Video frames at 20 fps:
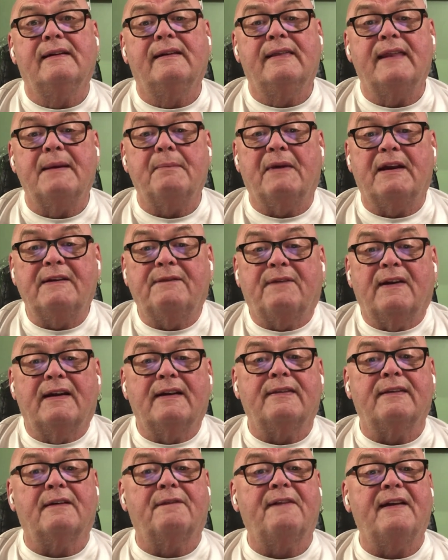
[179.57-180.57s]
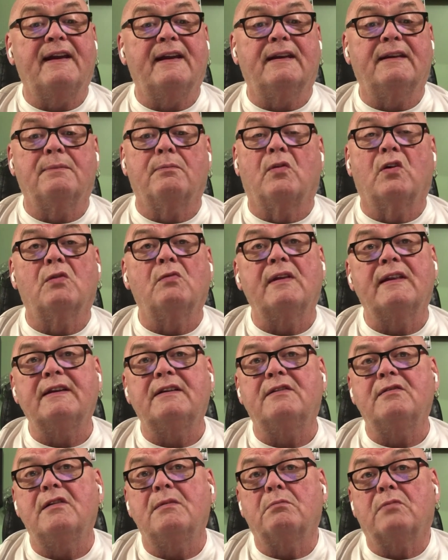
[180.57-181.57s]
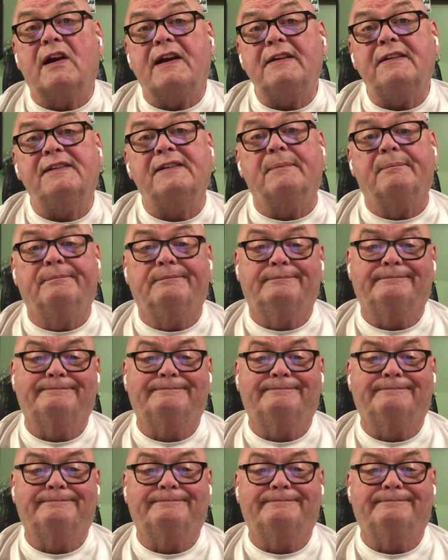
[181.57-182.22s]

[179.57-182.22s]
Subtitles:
they might find their fans more willing to embrace them.